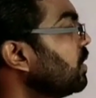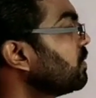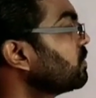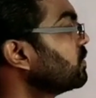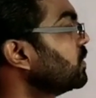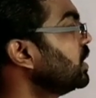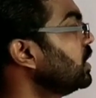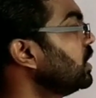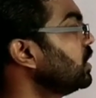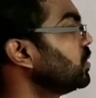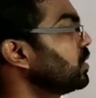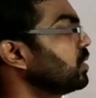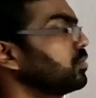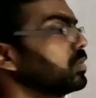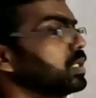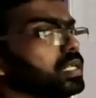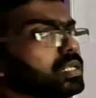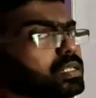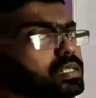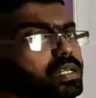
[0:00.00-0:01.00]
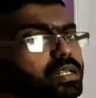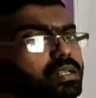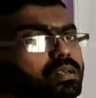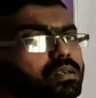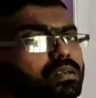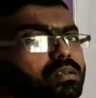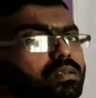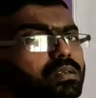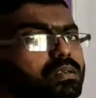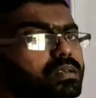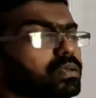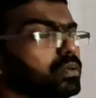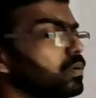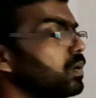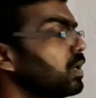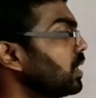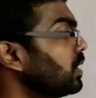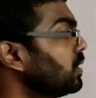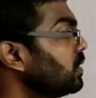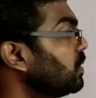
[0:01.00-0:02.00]
of the denominator.
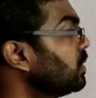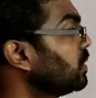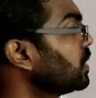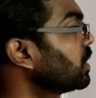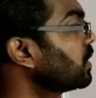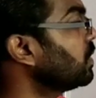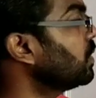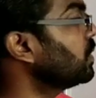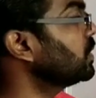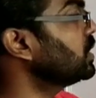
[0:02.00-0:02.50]
You all know the